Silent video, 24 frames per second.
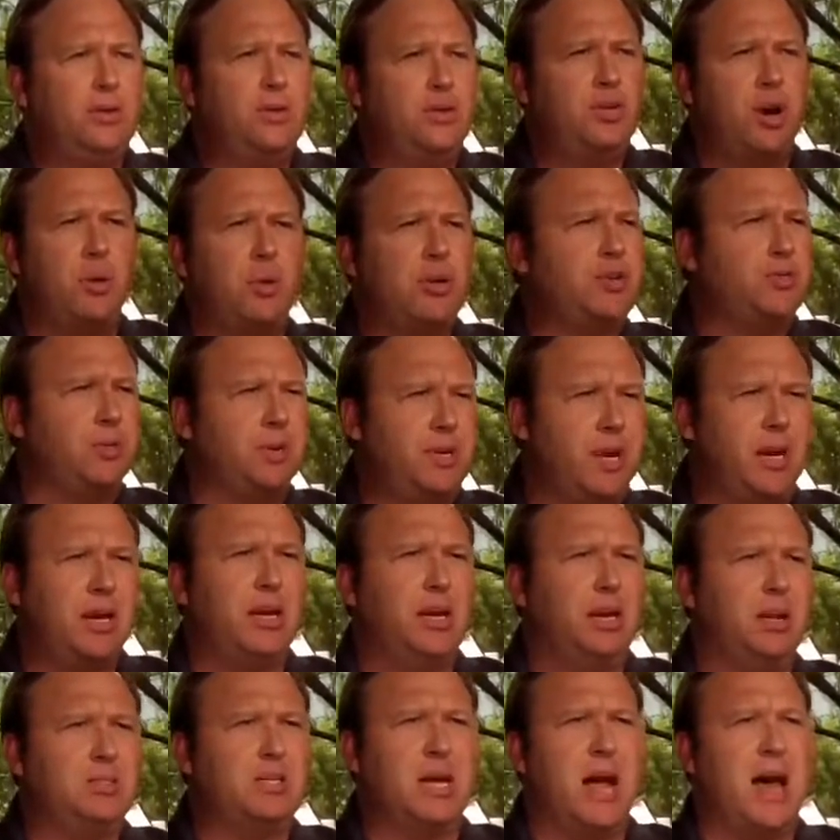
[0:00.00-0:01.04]
So it's
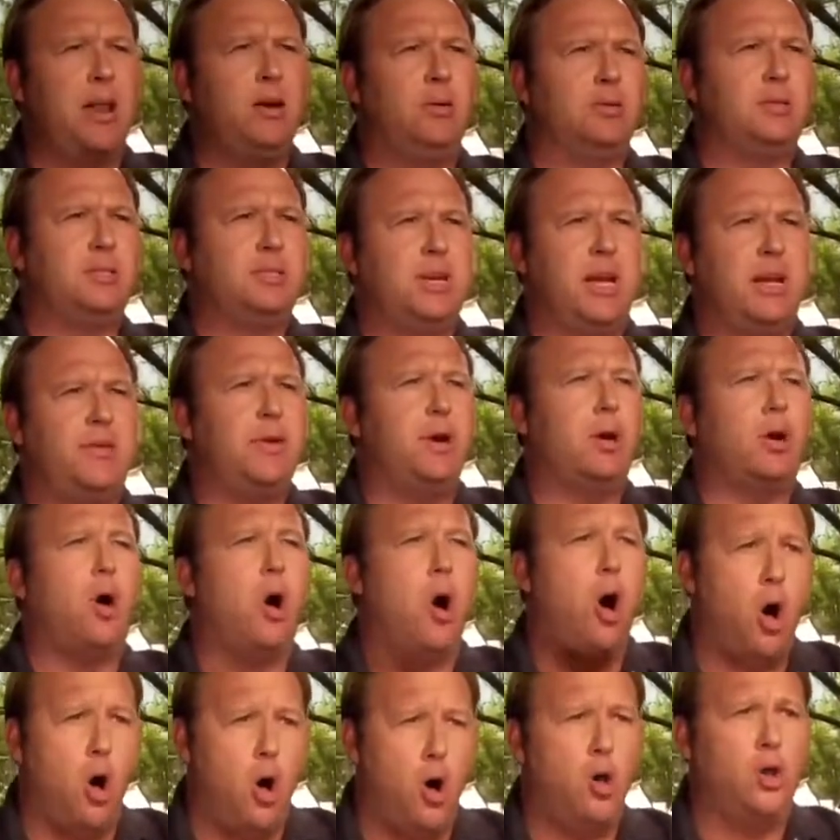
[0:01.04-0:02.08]
ridiculous. I don't say they're
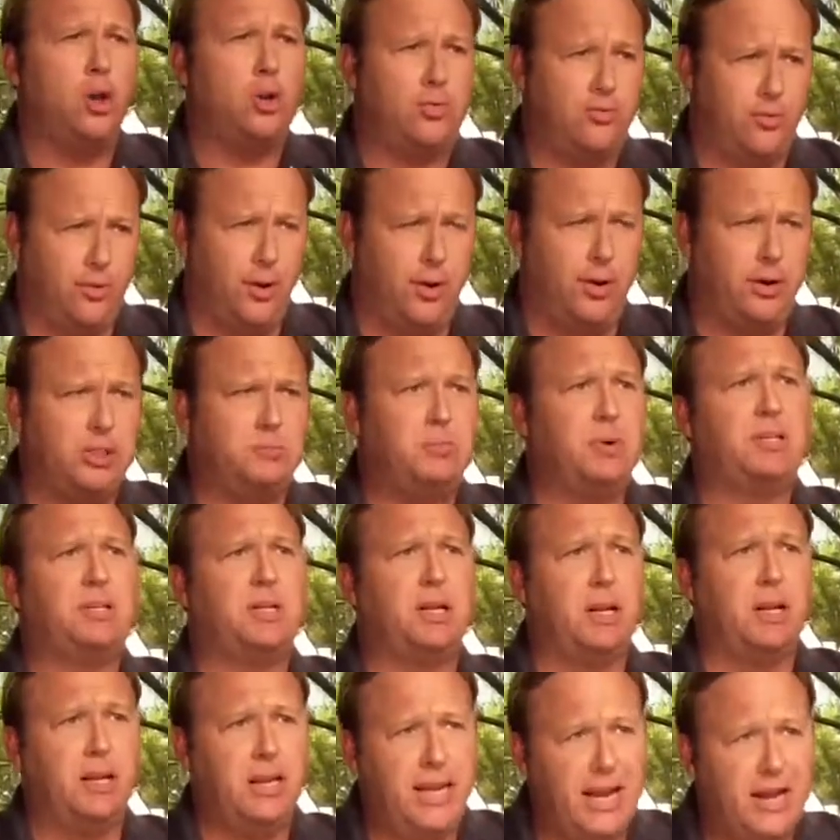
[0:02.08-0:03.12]
all crooks, but
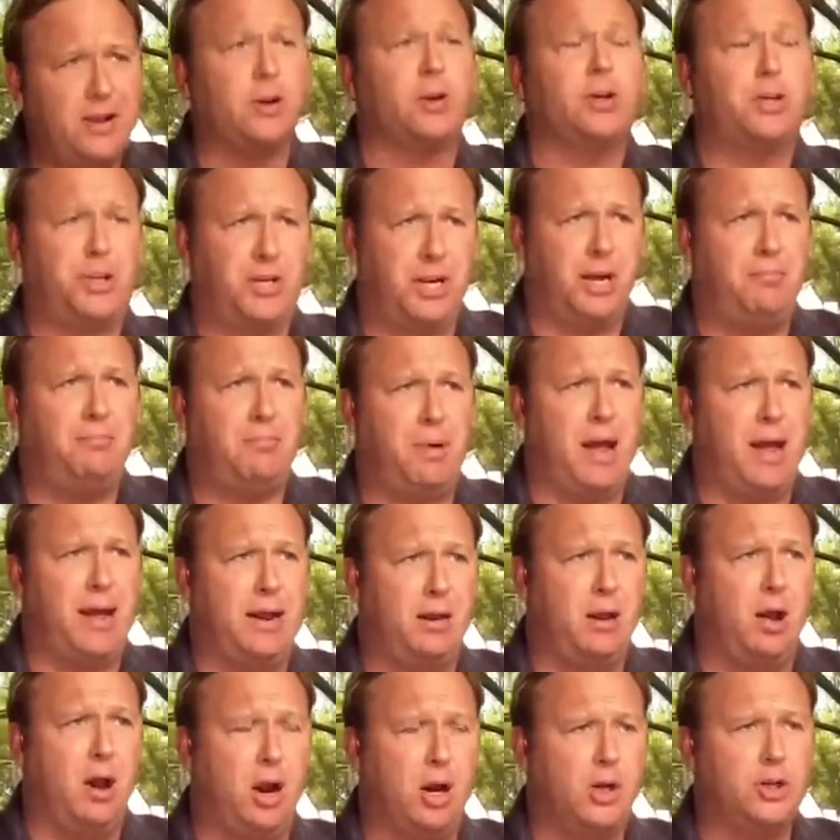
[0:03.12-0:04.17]
the leadership, by
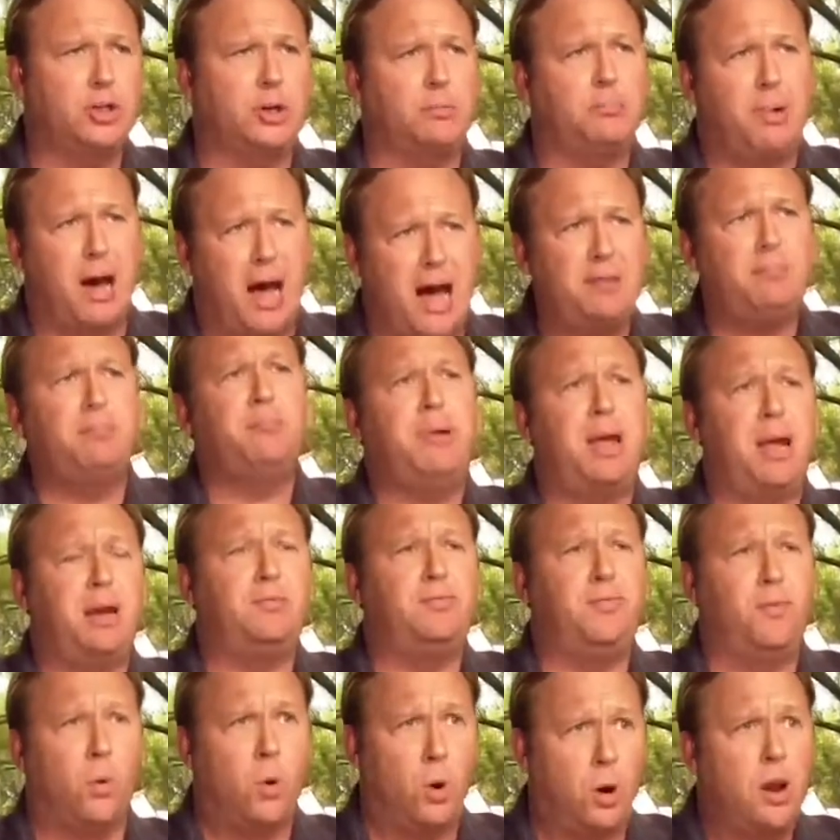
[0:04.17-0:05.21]
and large, are bought and
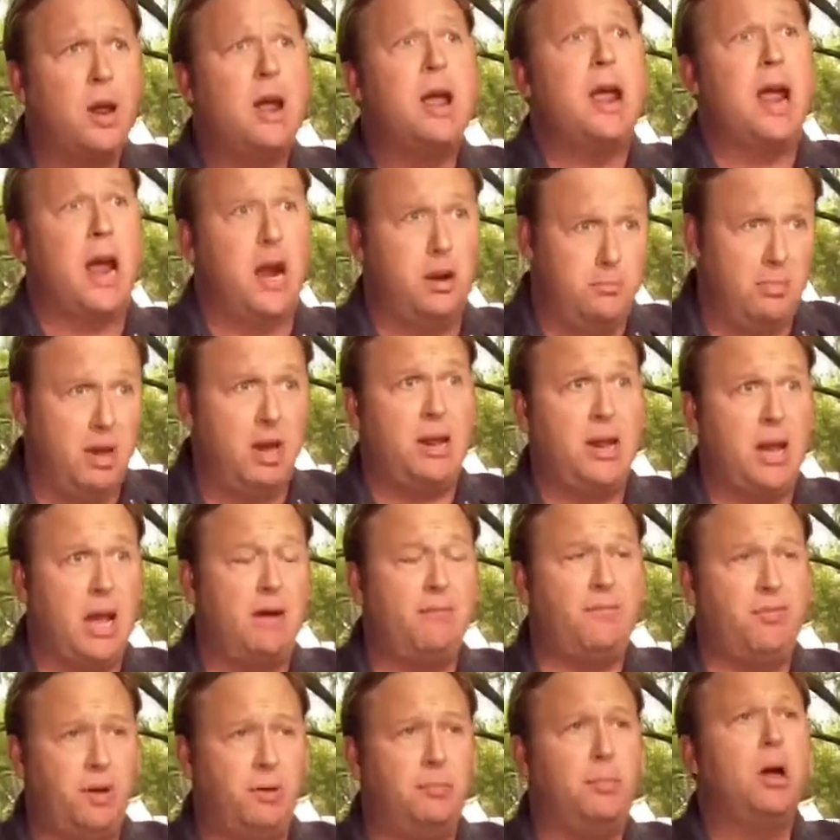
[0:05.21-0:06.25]
paid for, and many
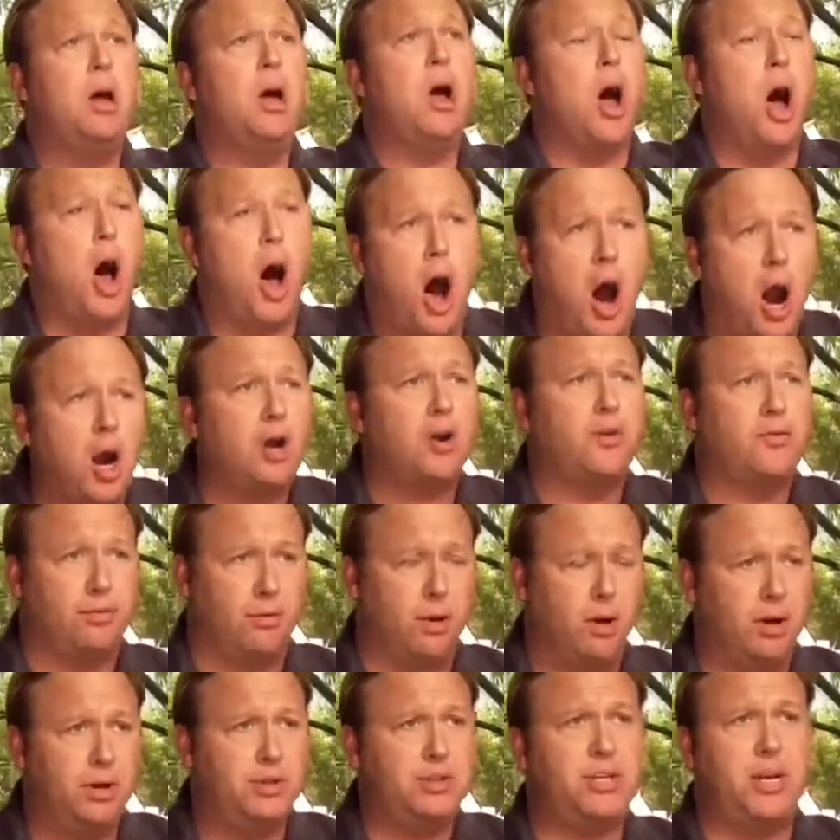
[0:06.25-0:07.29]
of them are
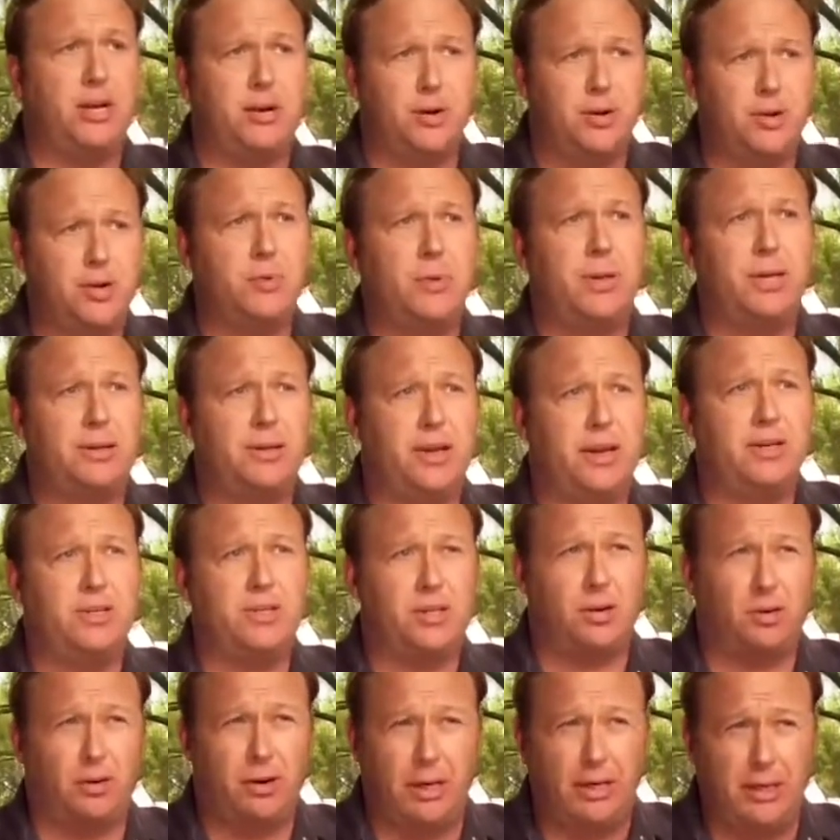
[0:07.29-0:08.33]
crooks and are doing
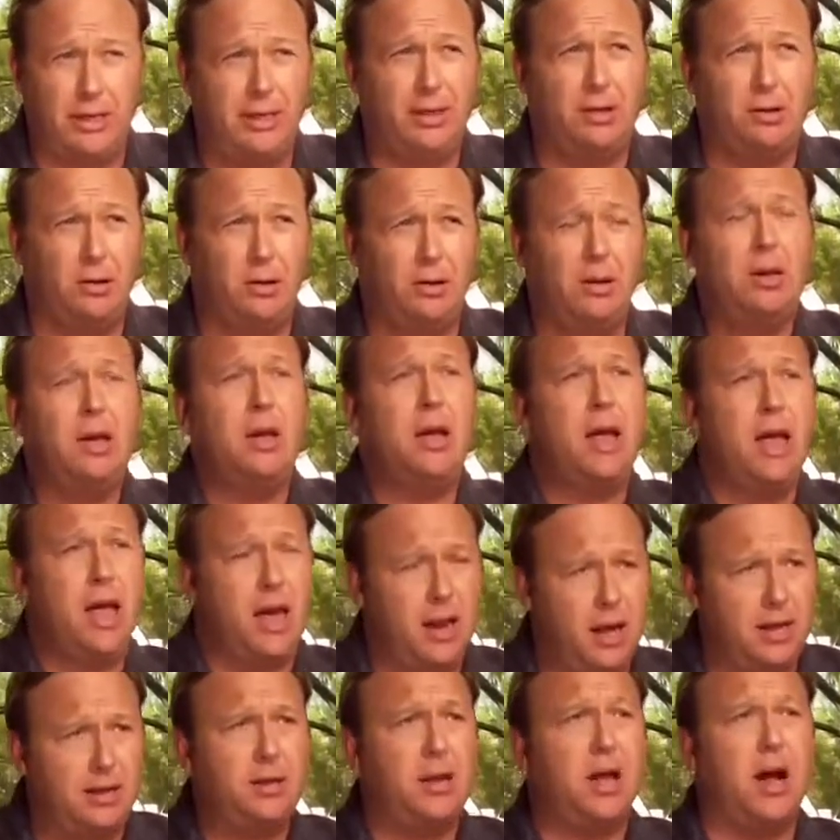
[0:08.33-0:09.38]
things that are illegal
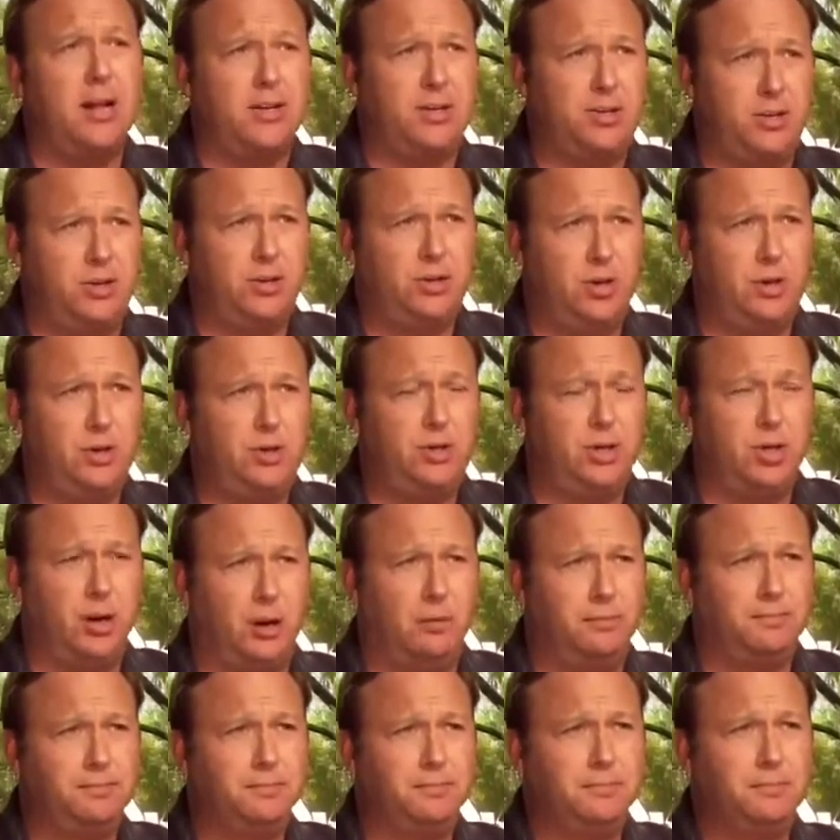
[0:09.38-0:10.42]
and unconstitutional.